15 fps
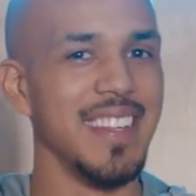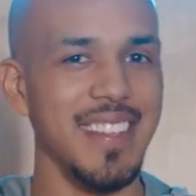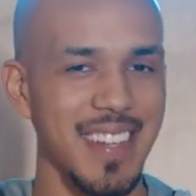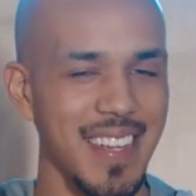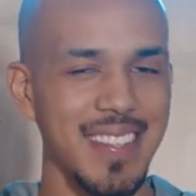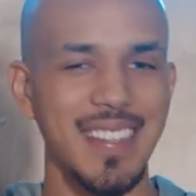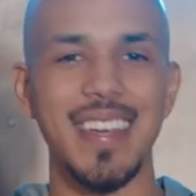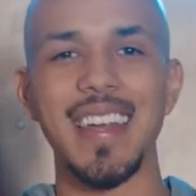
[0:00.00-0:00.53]

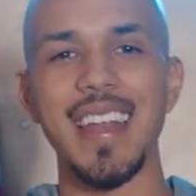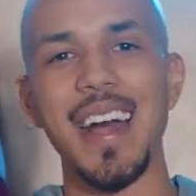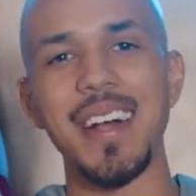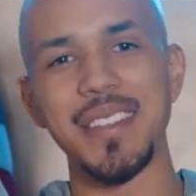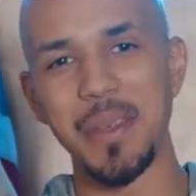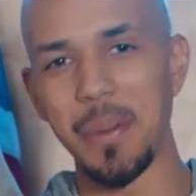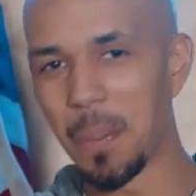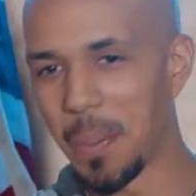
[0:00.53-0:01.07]
Just cut
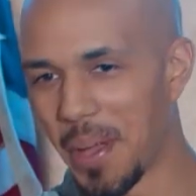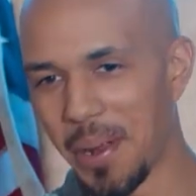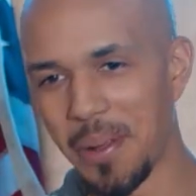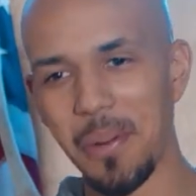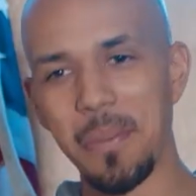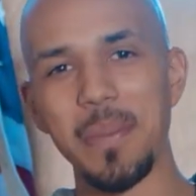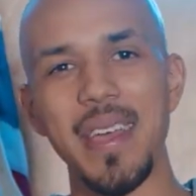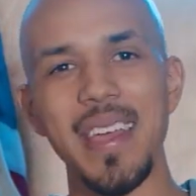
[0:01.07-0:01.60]
out the
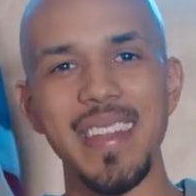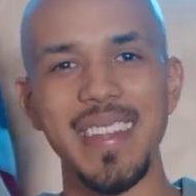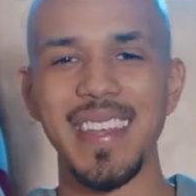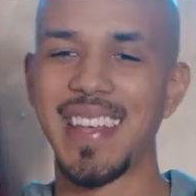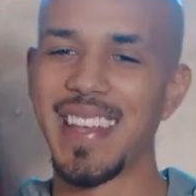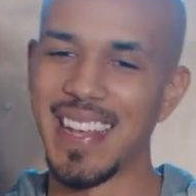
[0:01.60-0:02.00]
middlemen.